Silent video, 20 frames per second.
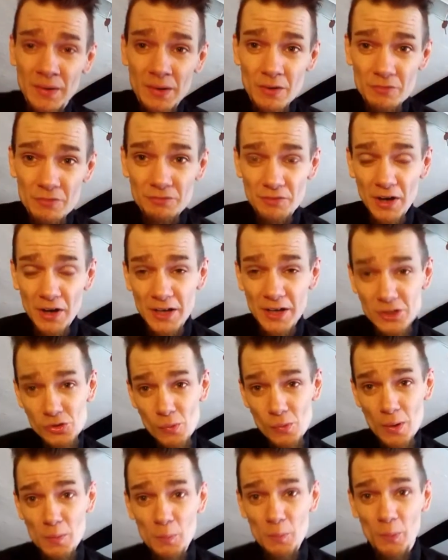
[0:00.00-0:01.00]
Find
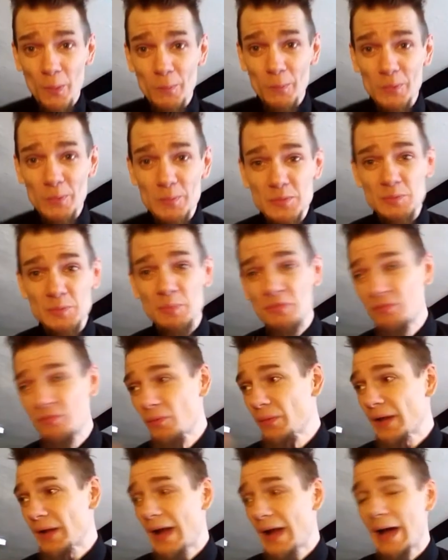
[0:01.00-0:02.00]
your own problems
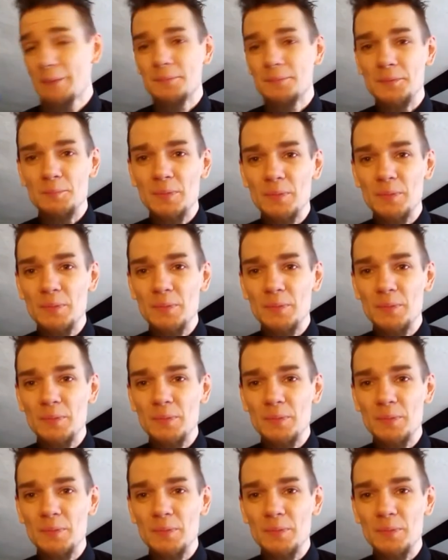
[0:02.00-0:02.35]
before they happen.